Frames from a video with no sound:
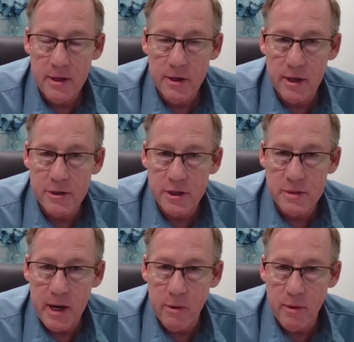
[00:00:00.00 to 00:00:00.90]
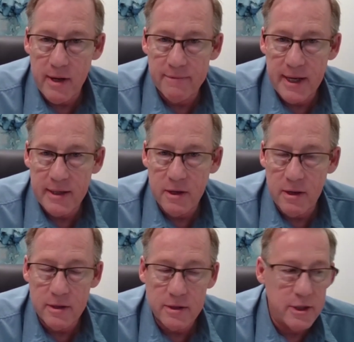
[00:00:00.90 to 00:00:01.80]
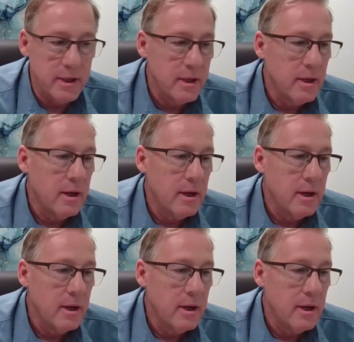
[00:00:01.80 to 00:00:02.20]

not just by way of technology,